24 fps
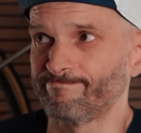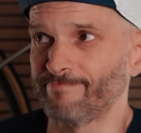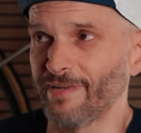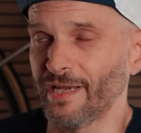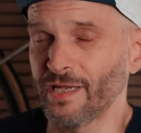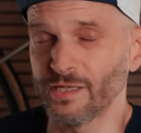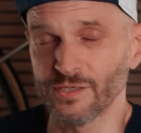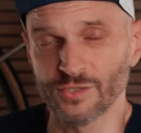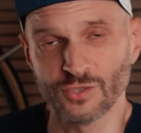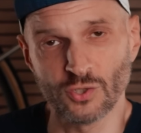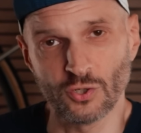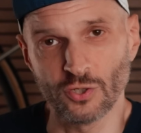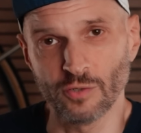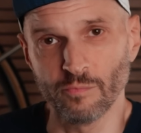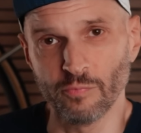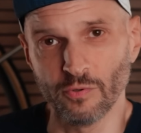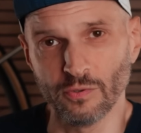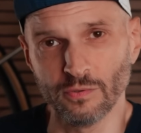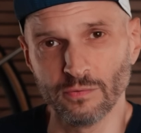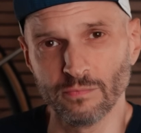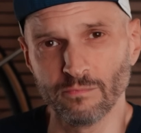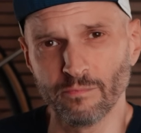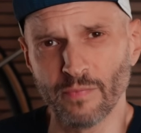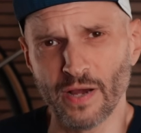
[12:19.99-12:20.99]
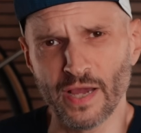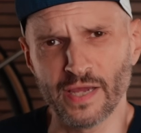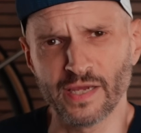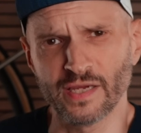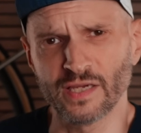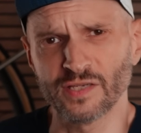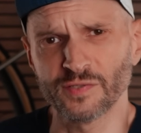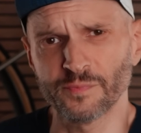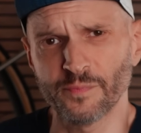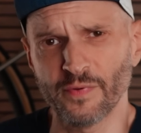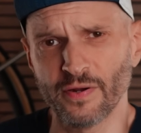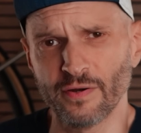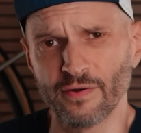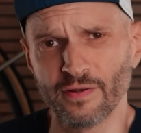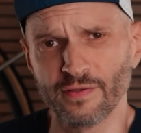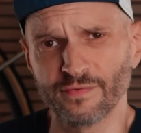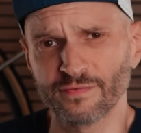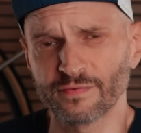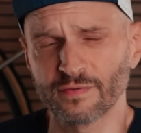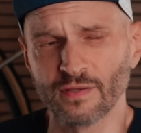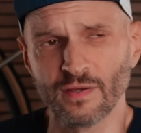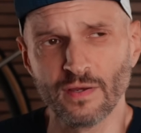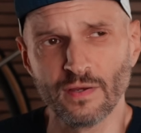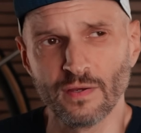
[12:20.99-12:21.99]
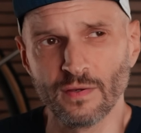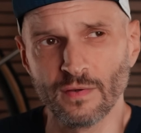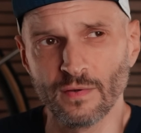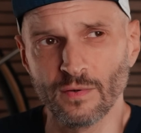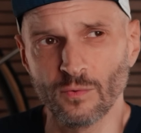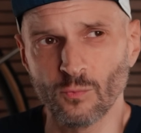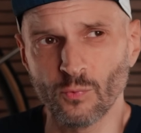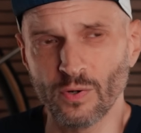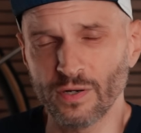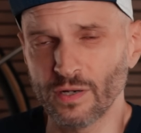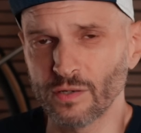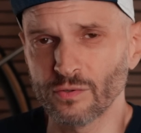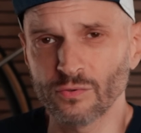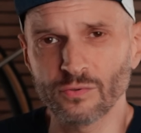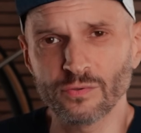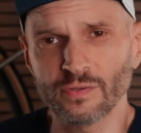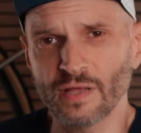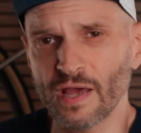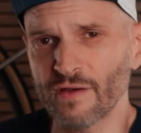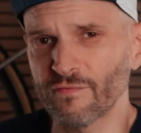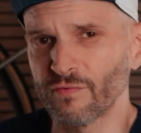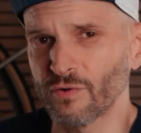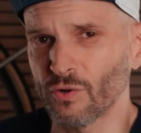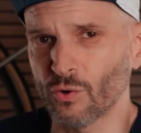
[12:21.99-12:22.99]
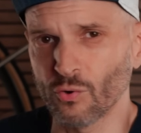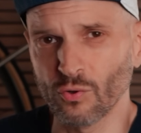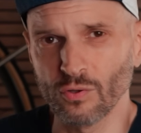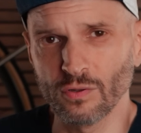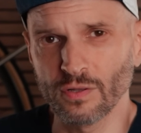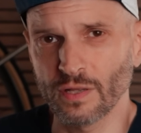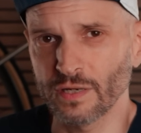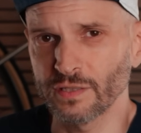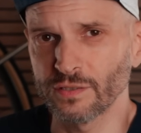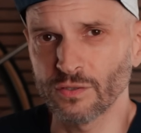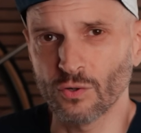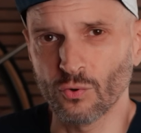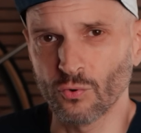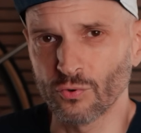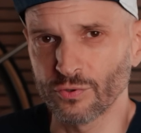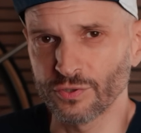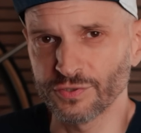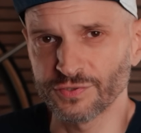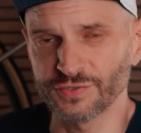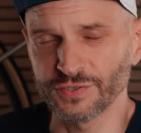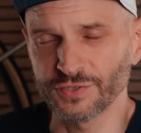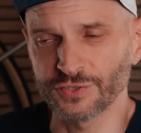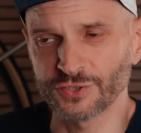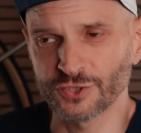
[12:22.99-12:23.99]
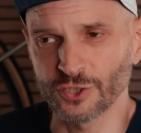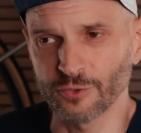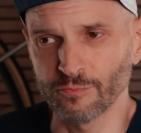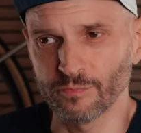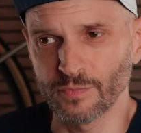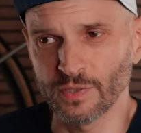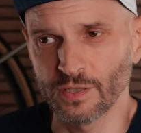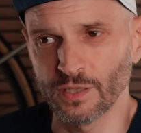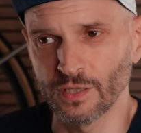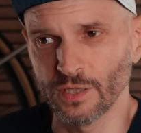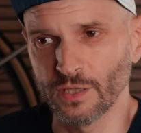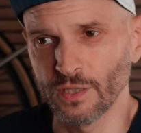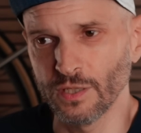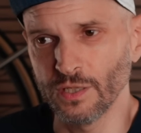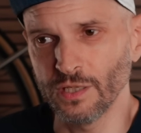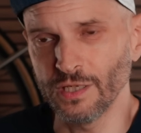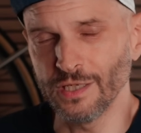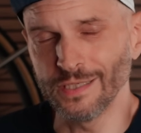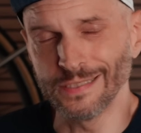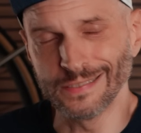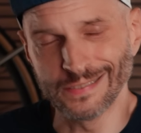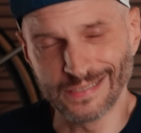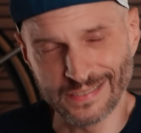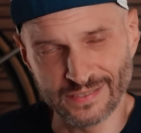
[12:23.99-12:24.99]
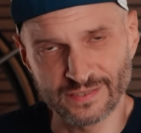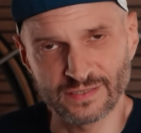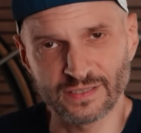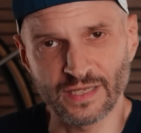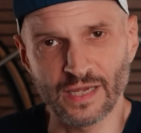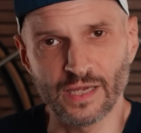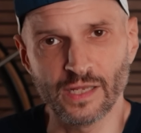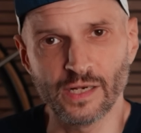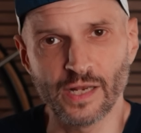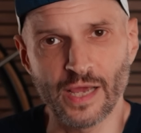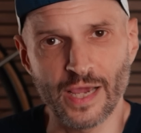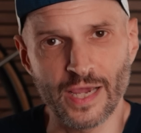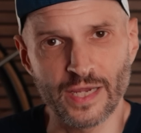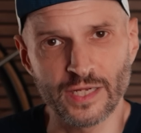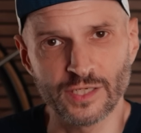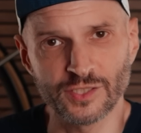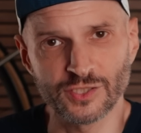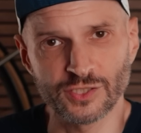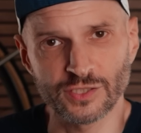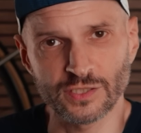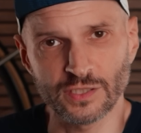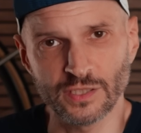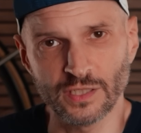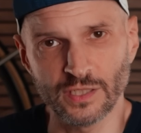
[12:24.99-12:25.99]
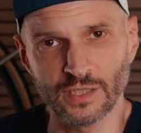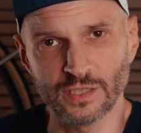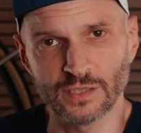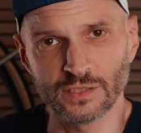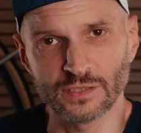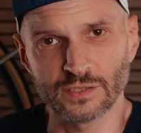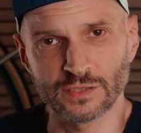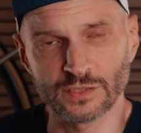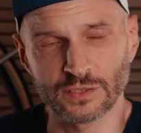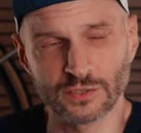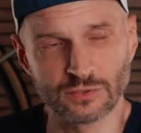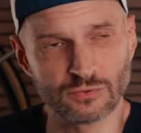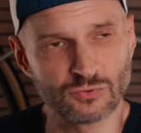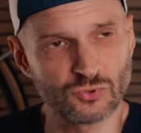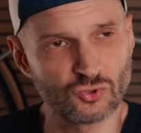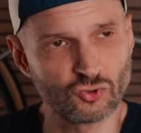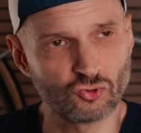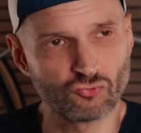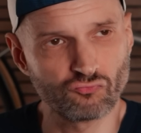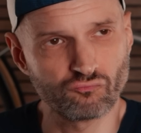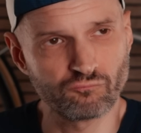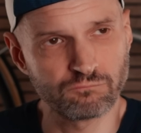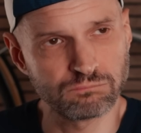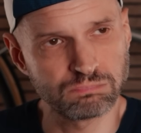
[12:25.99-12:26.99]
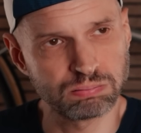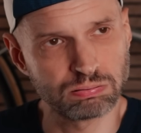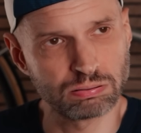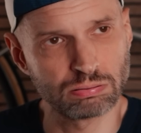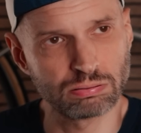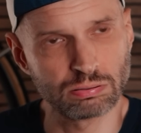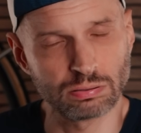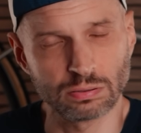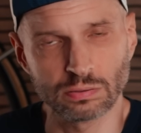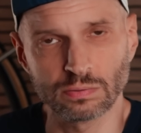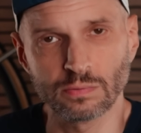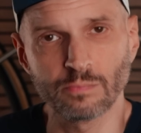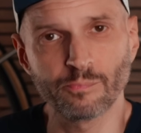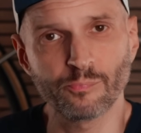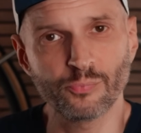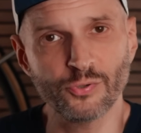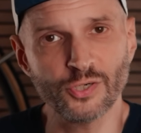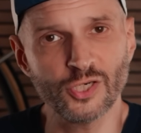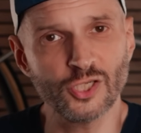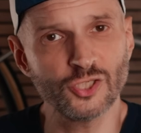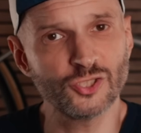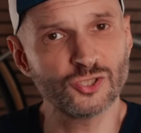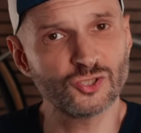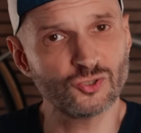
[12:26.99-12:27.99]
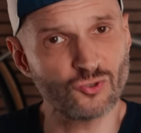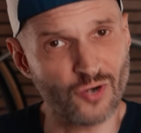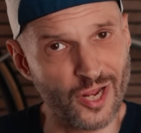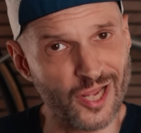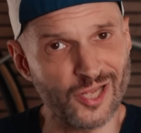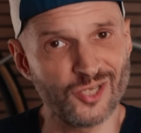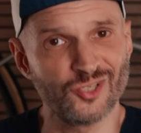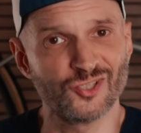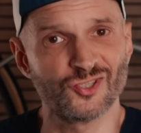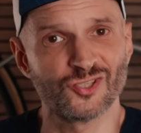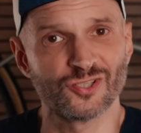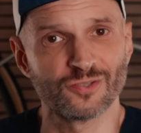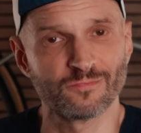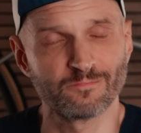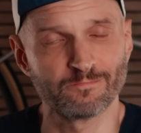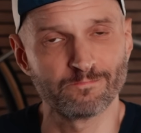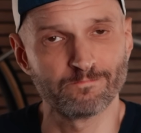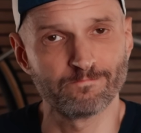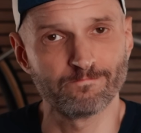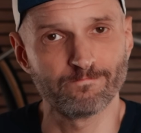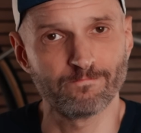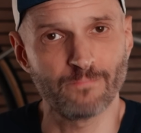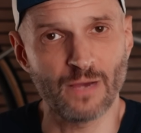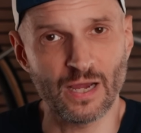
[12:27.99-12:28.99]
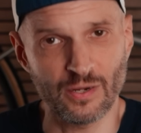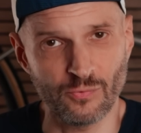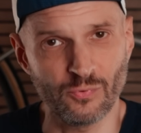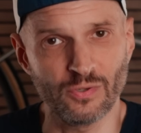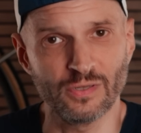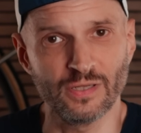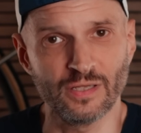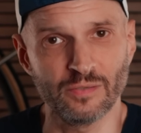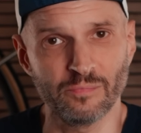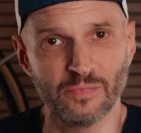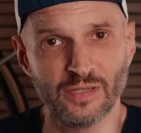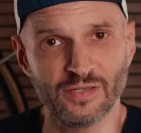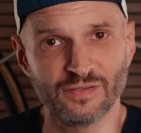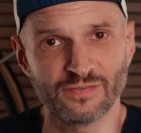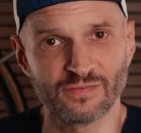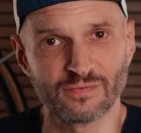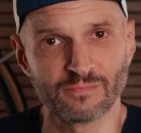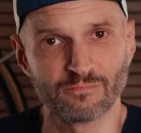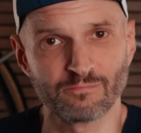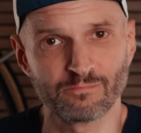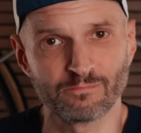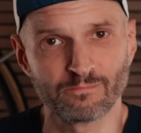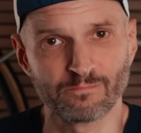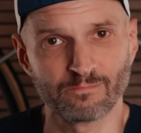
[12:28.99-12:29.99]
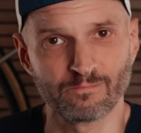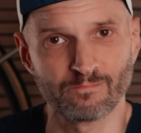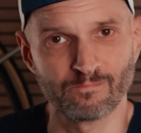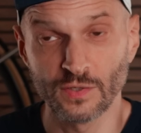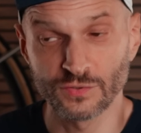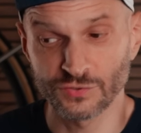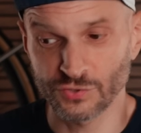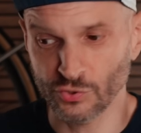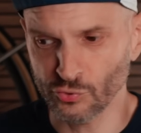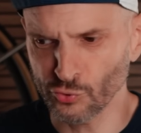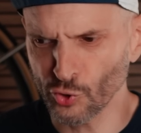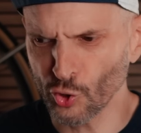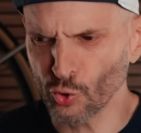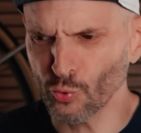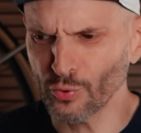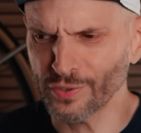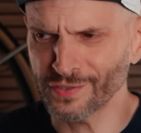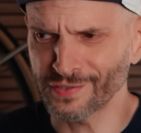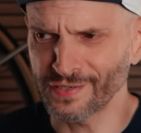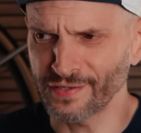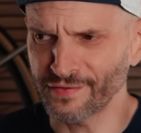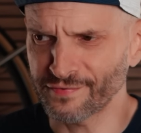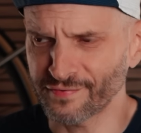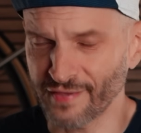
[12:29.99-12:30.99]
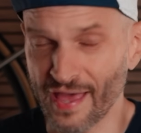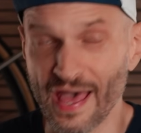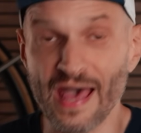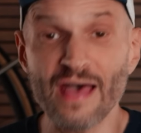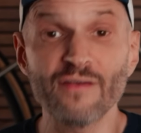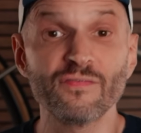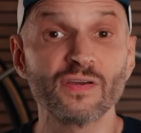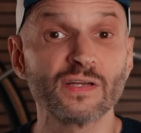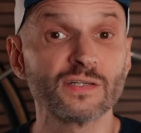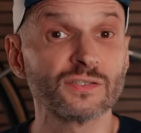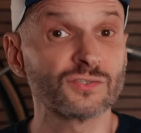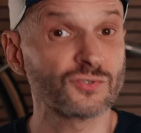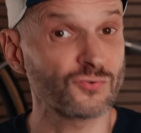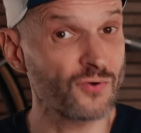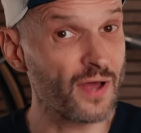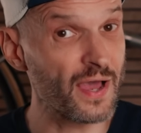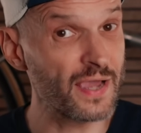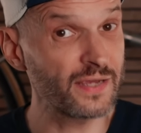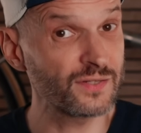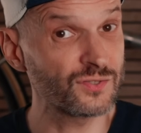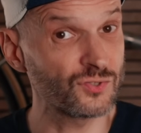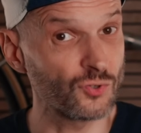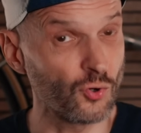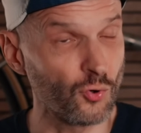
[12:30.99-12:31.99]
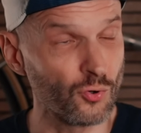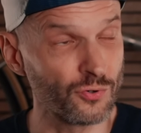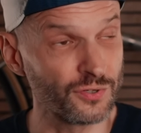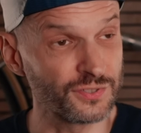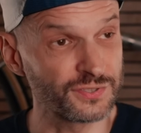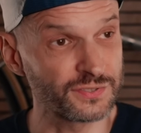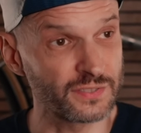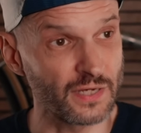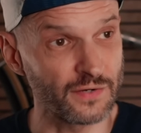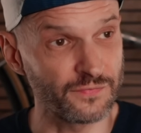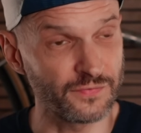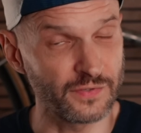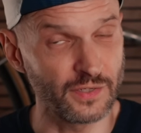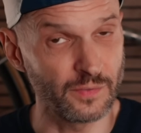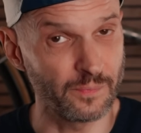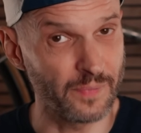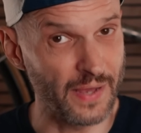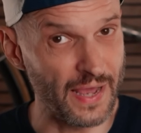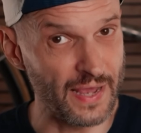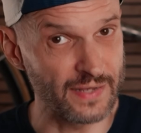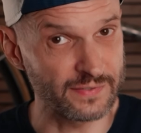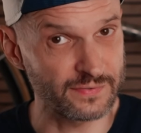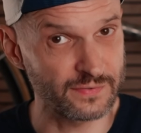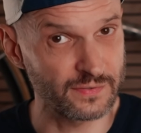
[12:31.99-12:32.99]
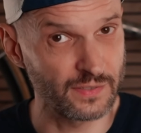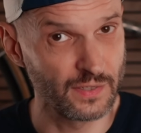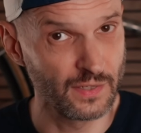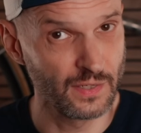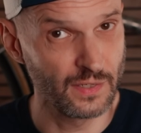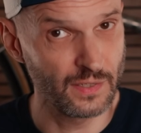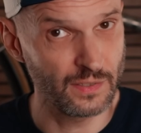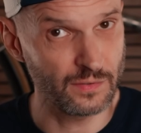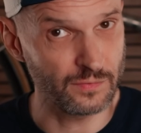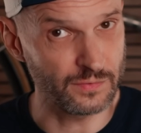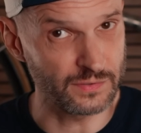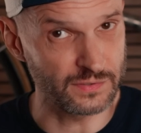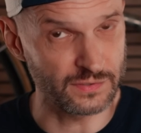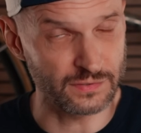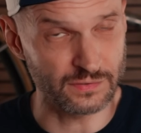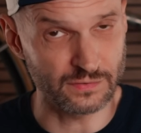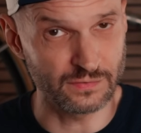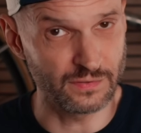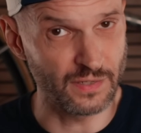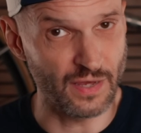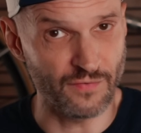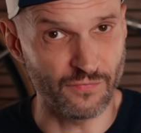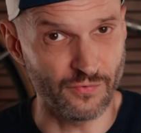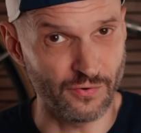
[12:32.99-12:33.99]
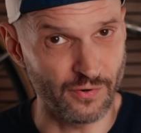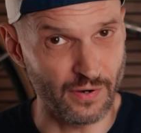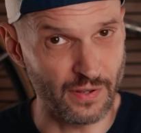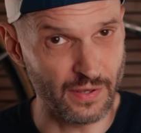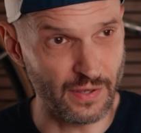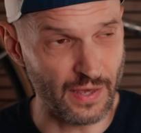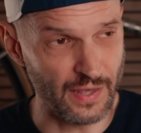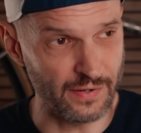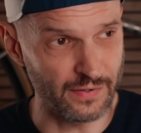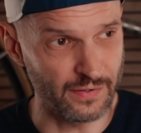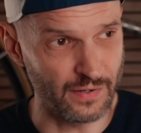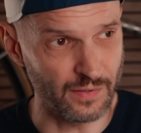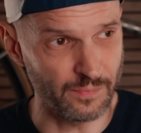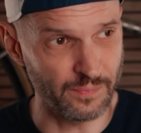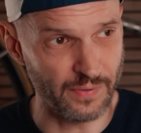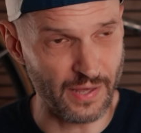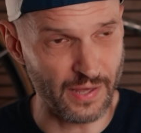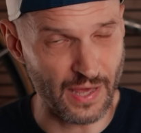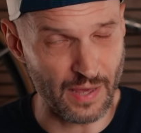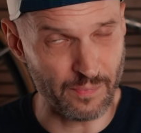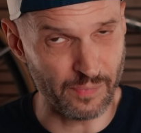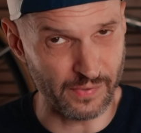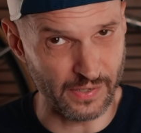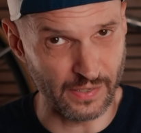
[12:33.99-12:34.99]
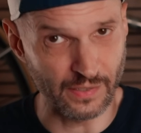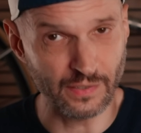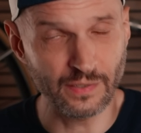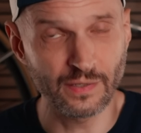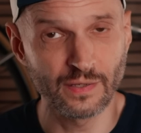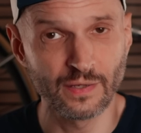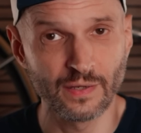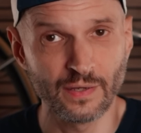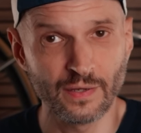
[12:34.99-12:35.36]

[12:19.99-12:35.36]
enjoyable buying experience. Why they don't have an online order system in this day and age, it's pretty strange, I will admit. So knowing this, having tried to order stuff in the past, which never ended up happening,